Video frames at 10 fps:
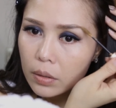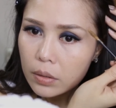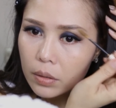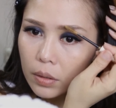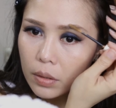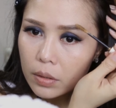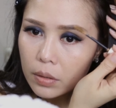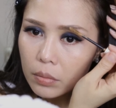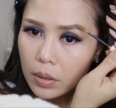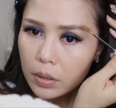so
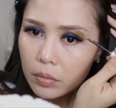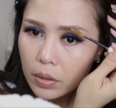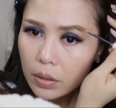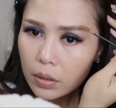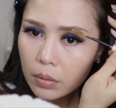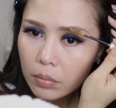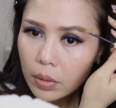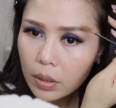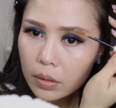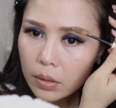this one really
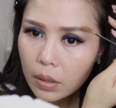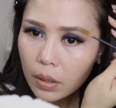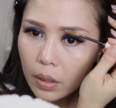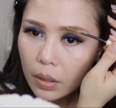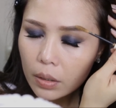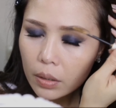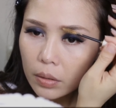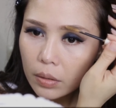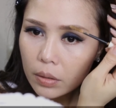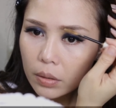makes the hair
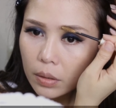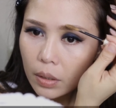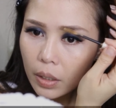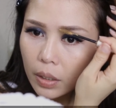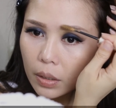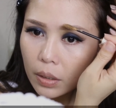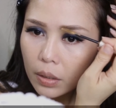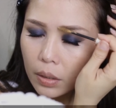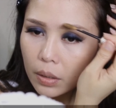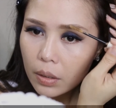look like
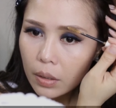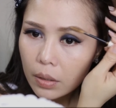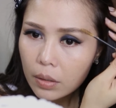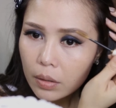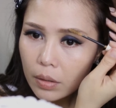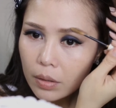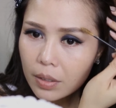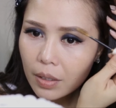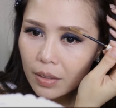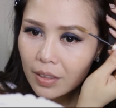
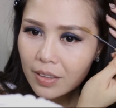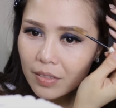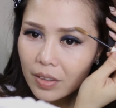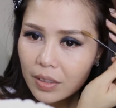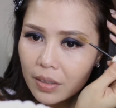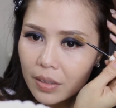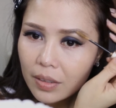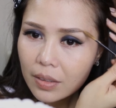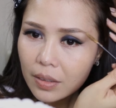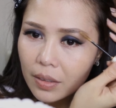there's a lot of it.
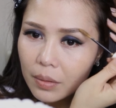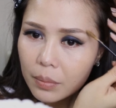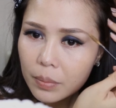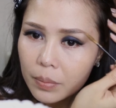Yeah,